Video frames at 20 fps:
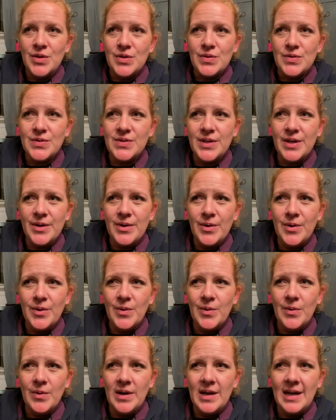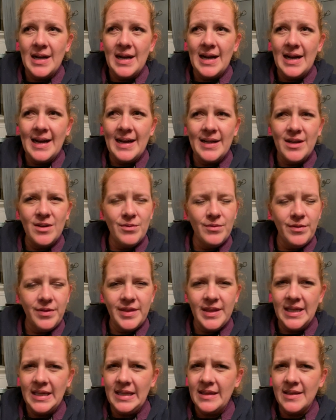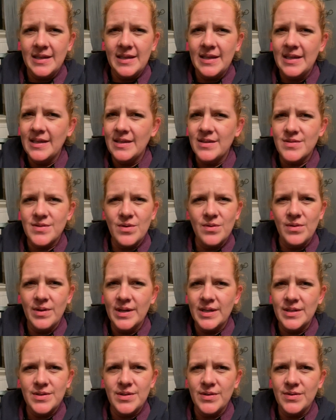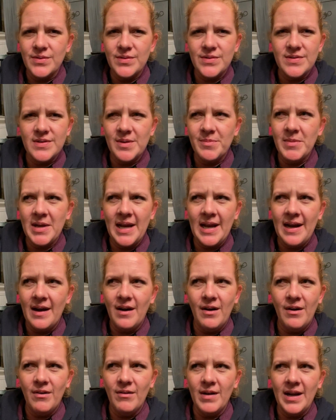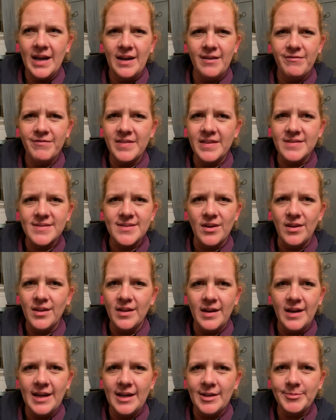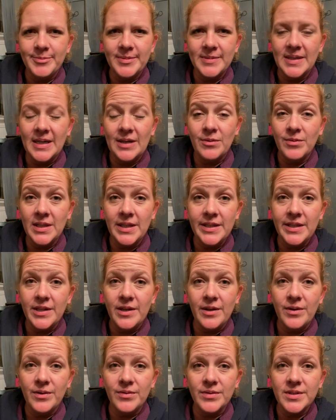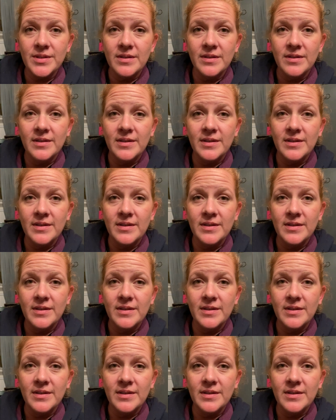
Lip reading: So I don't think that he's going to somehow F this all up. I really don't.